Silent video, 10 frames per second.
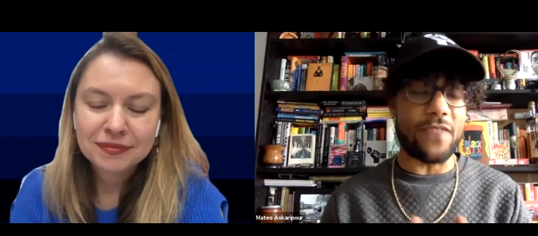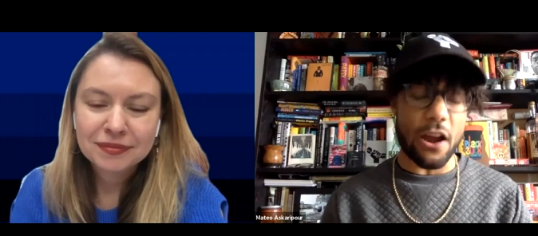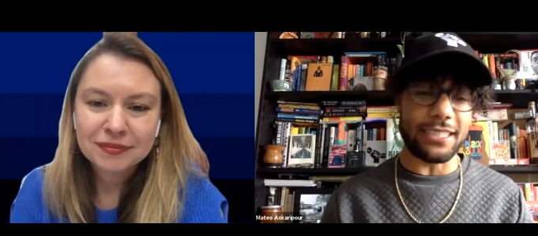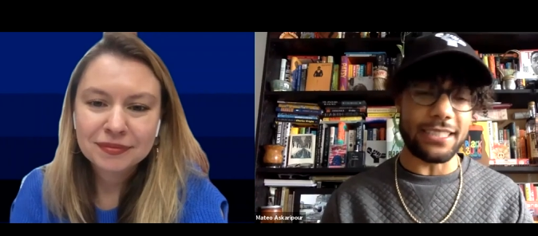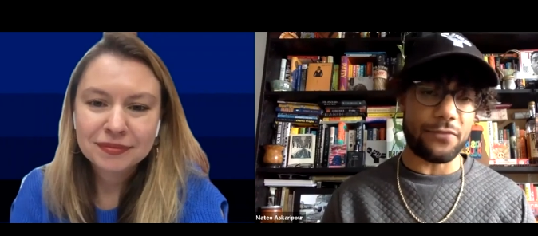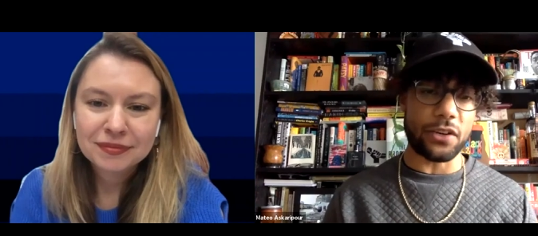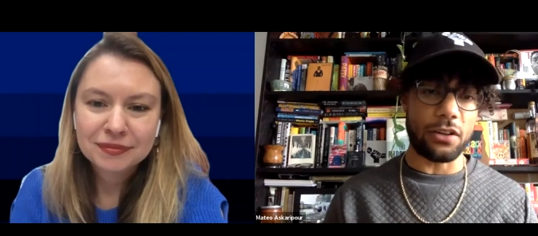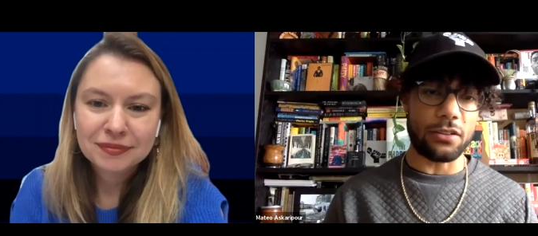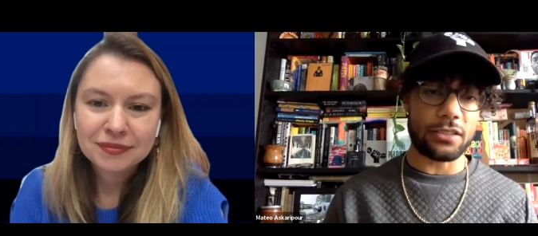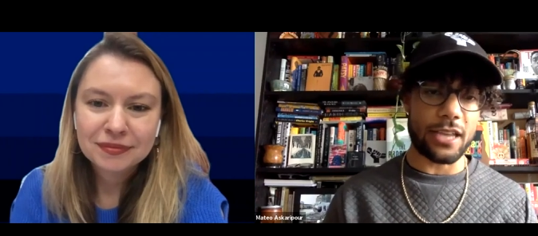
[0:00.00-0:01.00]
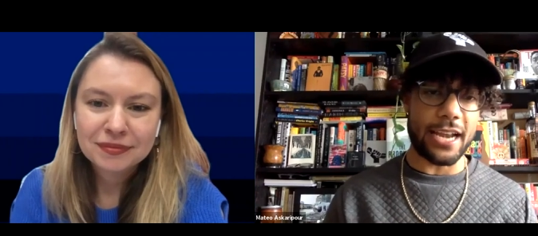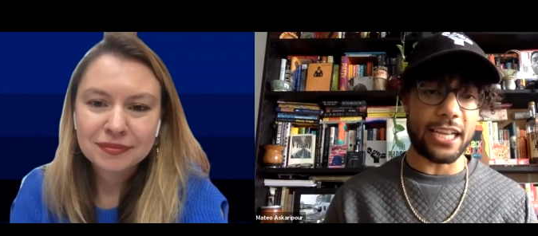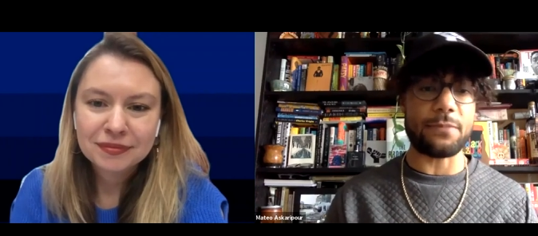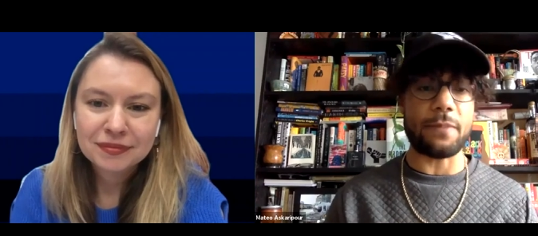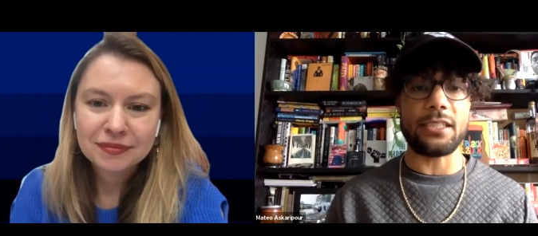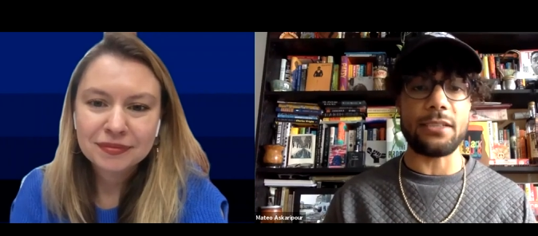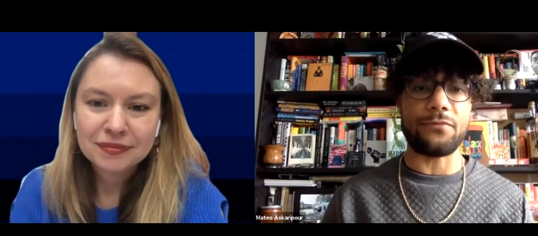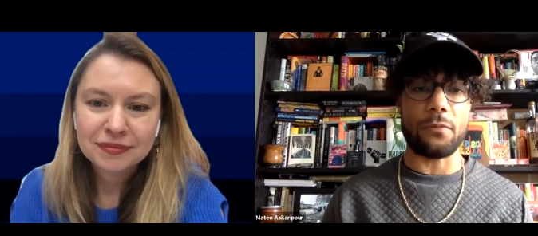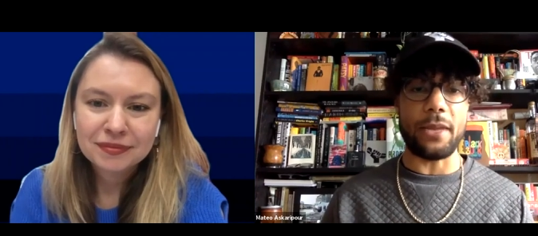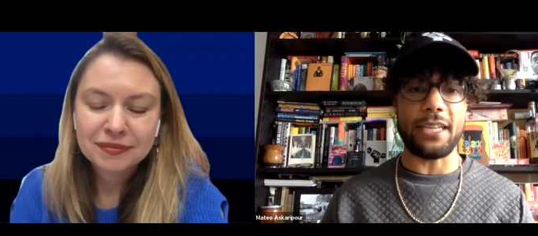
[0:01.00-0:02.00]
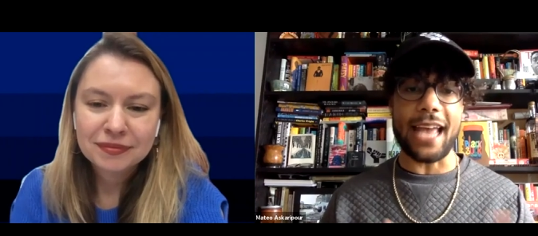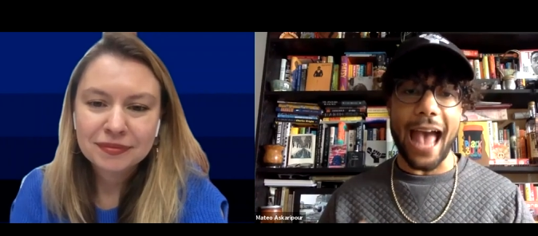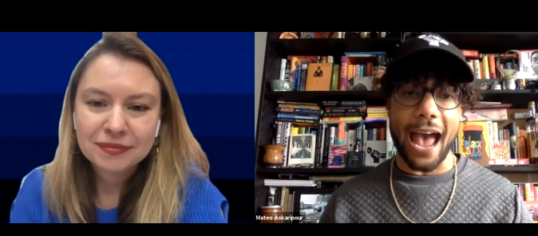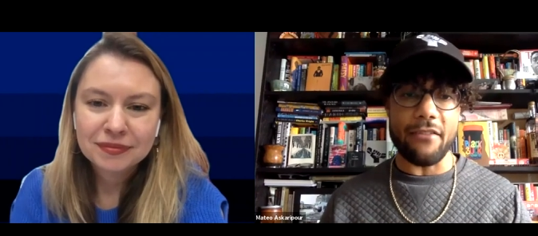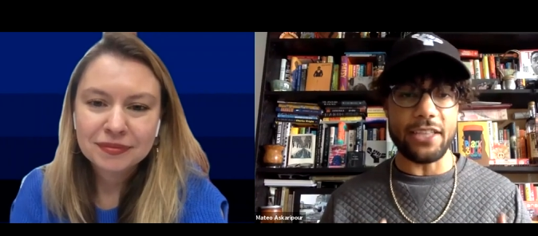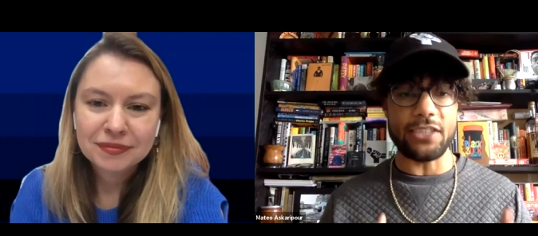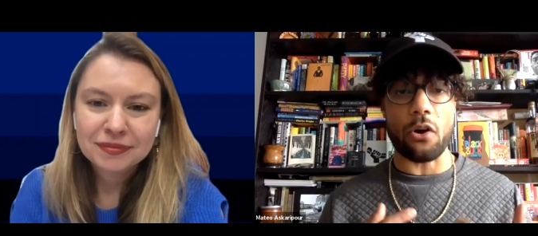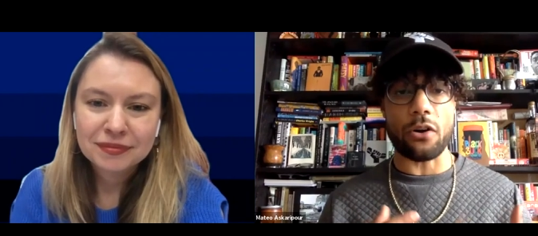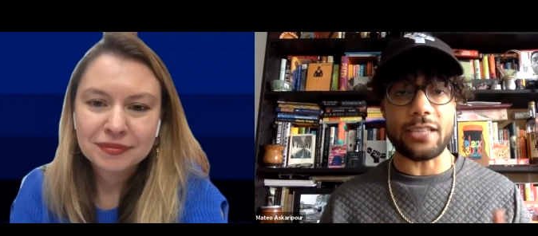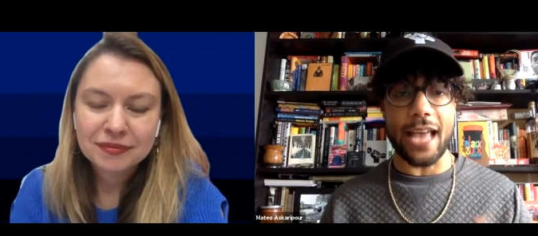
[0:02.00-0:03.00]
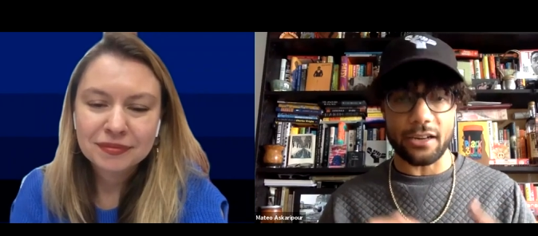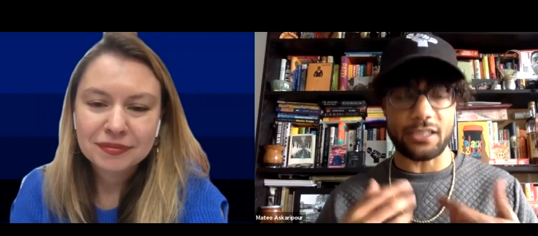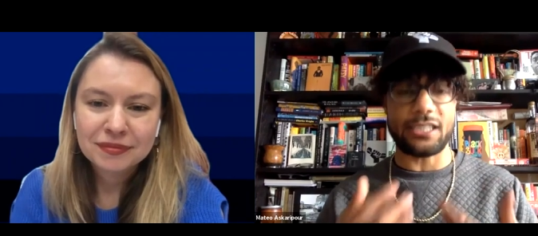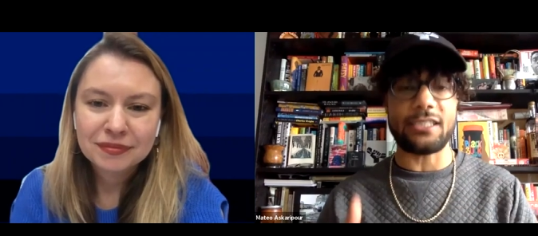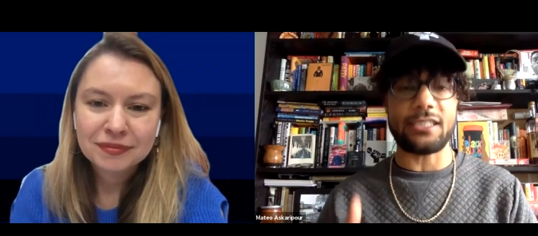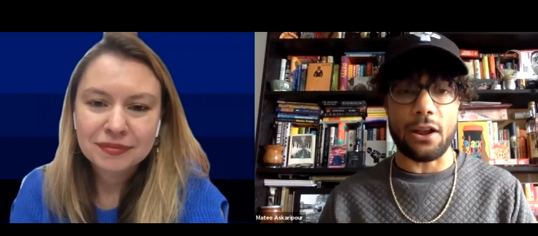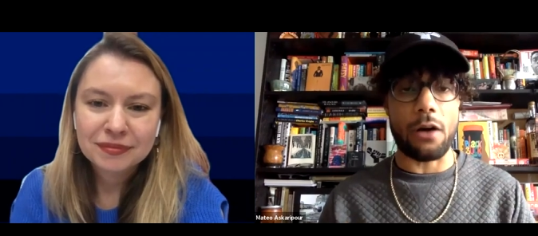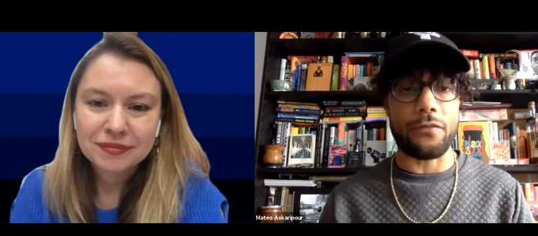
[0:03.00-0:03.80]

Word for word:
Speaker 1: be very difficult and expensive for me to have these artists actually sign